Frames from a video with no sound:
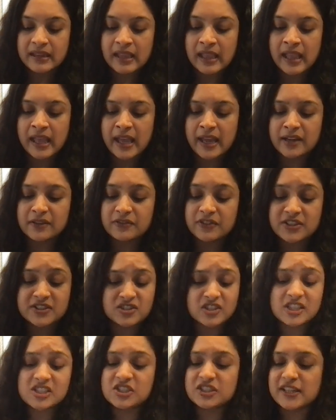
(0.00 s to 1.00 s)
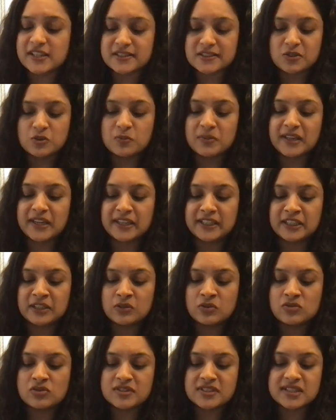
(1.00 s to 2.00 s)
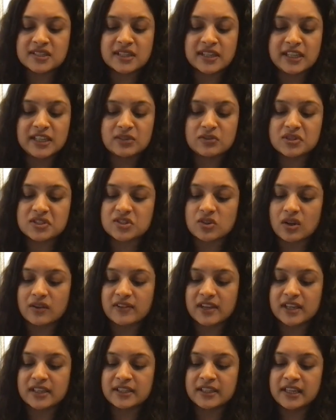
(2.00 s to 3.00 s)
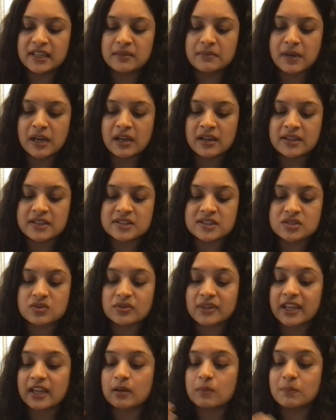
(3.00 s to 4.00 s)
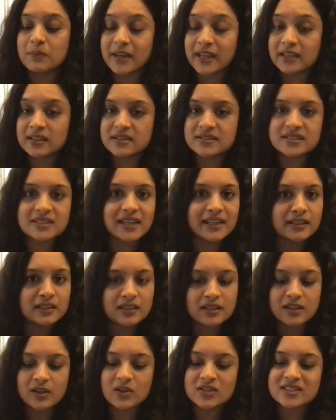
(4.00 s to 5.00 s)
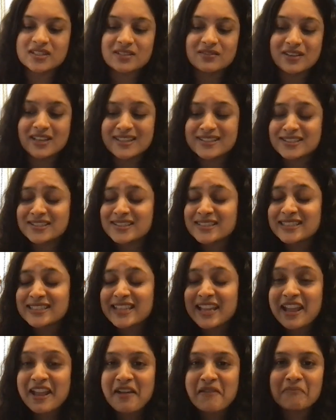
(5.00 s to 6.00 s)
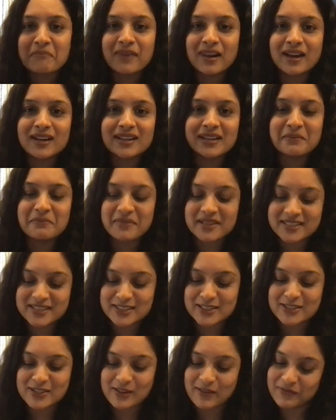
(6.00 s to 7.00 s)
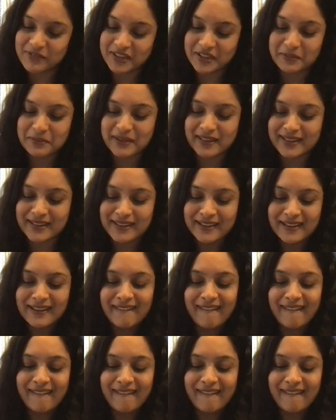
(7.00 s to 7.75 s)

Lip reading: And frustration doesn't open any doors. The key to resolving a dilemma is to take a breath, center yourself. It's the same bloody message everywhere.